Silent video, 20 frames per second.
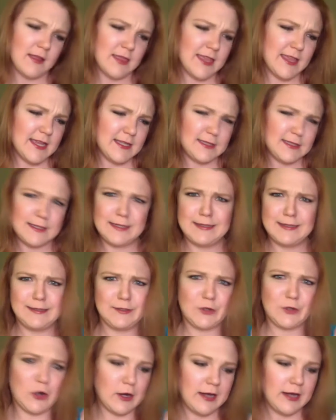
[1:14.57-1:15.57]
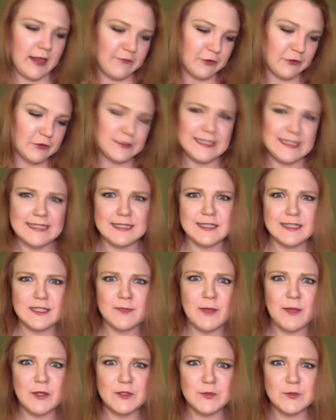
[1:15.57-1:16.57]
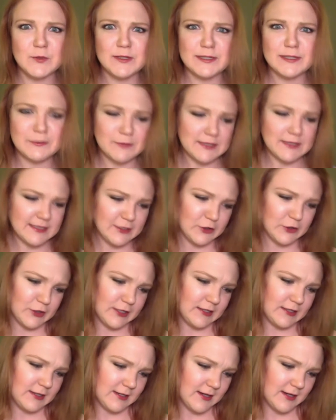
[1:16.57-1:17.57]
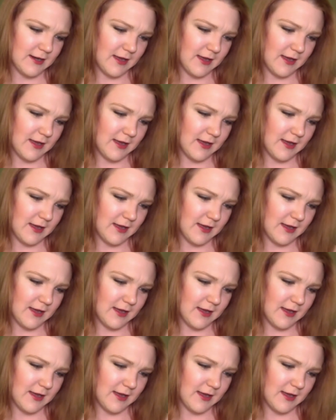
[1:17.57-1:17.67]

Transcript: This is Garnier Fructis. It smells really, really good.